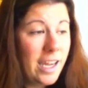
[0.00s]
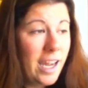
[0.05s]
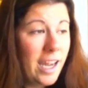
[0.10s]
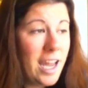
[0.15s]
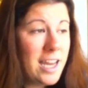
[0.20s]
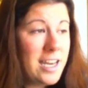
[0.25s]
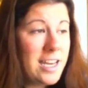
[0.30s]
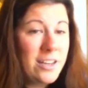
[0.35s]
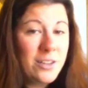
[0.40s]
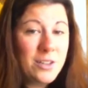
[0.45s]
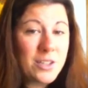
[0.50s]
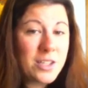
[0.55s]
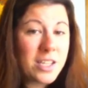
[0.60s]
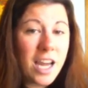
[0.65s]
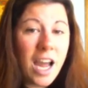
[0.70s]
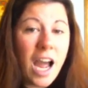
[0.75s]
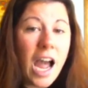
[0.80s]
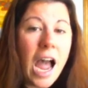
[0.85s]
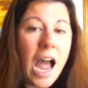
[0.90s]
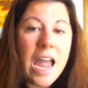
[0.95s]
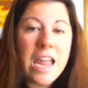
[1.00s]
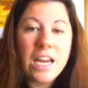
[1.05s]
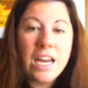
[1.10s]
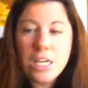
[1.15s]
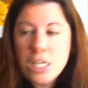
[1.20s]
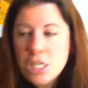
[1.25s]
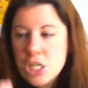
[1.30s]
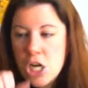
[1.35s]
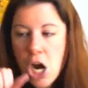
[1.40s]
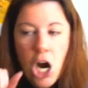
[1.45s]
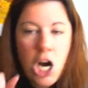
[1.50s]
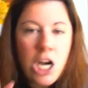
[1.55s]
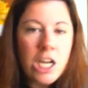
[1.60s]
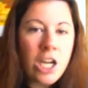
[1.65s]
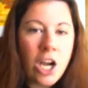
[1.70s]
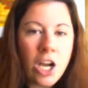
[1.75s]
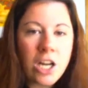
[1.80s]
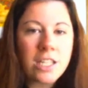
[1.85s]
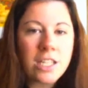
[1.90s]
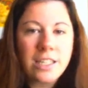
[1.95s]
And here's a guy gnawing
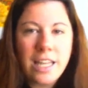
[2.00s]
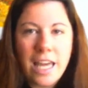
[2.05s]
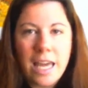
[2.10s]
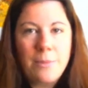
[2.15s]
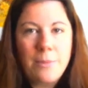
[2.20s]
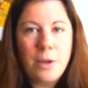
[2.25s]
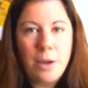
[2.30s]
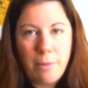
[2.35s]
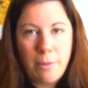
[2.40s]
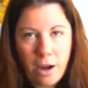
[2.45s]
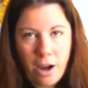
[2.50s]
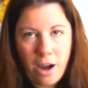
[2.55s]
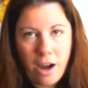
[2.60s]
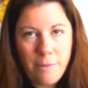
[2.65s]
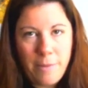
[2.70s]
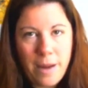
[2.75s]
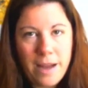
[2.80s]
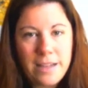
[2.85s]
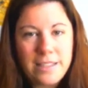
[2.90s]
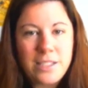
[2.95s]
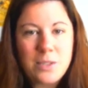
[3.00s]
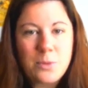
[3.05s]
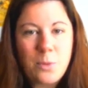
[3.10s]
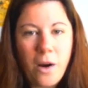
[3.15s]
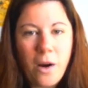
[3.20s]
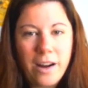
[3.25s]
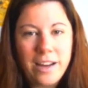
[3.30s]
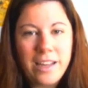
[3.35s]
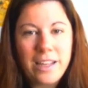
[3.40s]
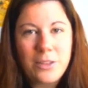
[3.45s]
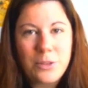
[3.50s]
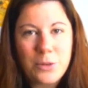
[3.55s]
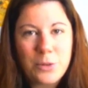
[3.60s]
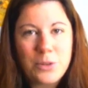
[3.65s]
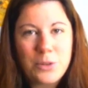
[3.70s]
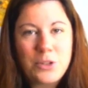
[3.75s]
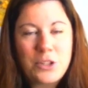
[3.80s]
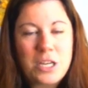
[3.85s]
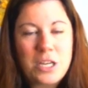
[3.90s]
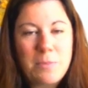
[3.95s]
on a lamb kebab as he's walking through
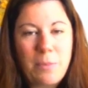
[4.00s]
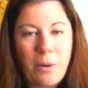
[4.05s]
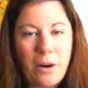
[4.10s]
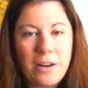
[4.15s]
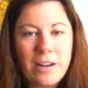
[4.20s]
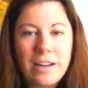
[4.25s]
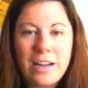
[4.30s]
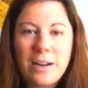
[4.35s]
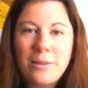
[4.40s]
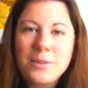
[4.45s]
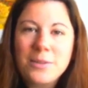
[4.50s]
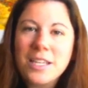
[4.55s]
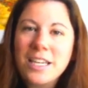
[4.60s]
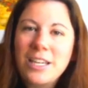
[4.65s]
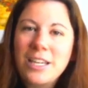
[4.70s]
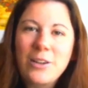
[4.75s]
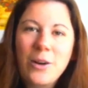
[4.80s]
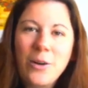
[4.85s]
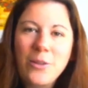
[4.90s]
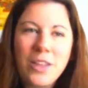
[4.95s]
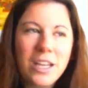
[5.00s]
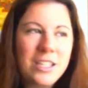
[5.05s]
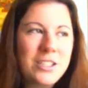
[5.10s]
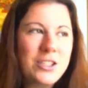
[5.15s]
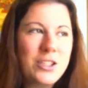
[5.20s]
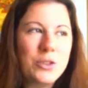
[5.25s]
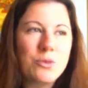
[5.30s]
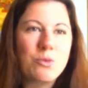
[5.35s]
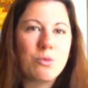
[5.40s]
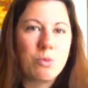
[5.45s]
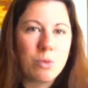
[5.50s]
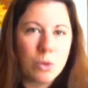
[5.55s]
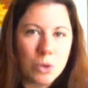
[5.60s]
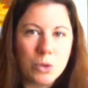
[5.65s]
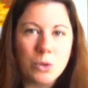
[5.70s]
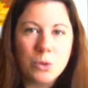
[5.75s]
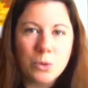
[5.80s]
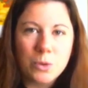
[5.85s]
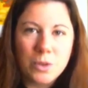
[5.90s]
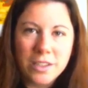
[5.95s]
the sheep barn. And I was like, you know, that's just
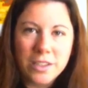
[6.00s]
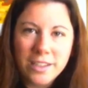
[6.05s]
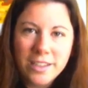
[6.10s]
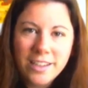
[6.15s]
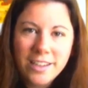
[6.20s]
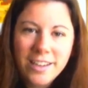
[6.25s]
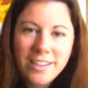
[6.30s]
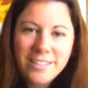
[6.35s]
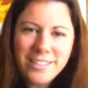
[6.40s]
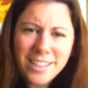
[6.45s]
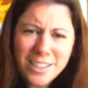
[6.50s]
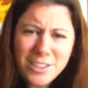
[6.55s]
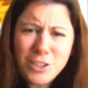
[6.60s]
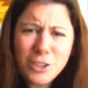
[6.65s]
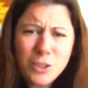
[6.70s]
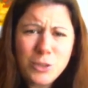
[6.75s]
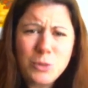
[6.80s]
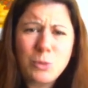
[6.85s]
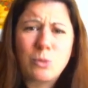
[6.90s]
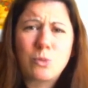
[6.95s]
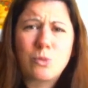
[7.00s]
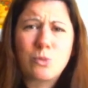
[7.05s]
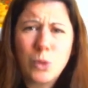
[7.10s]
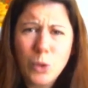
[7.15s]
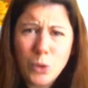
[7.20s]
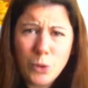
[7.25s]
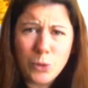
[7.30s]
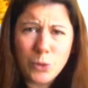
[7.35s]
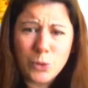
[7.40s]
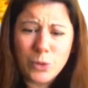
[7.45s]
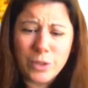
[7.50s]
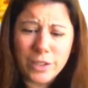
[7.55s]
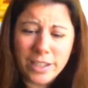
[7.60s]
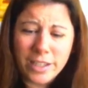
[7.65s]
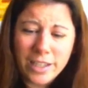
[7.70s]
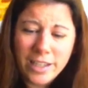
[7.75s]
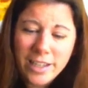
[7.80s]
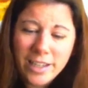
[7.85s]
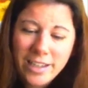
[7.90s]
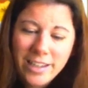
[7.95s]
rude. That's just rude.
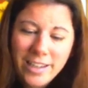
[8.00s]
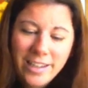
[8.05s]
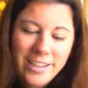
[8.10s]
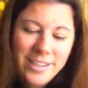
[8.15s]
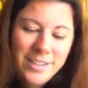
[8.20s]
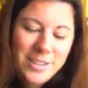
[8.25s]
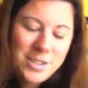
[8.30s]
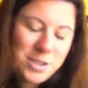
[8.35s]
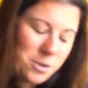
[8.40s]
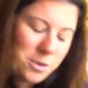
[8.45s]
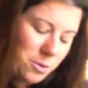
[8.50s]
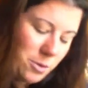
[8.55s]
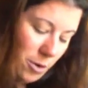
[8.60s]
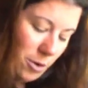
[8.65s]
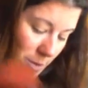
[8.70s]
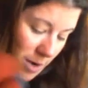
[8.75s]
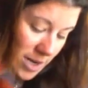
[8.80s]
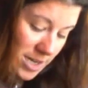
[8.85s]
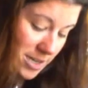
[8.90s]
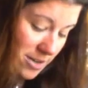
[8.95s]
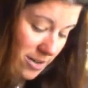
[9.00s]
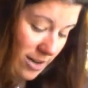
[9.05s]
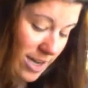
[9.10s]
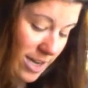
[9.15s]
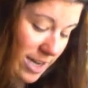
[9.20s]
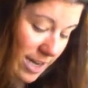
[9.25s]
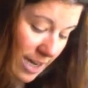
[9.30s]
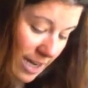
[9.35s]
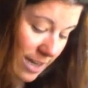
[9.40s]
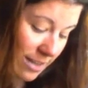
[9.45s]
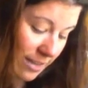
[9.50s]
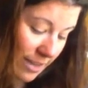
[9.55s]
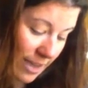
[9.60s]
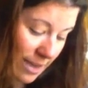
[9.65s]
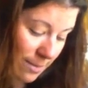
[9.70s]
So no, I did not eat any lamb.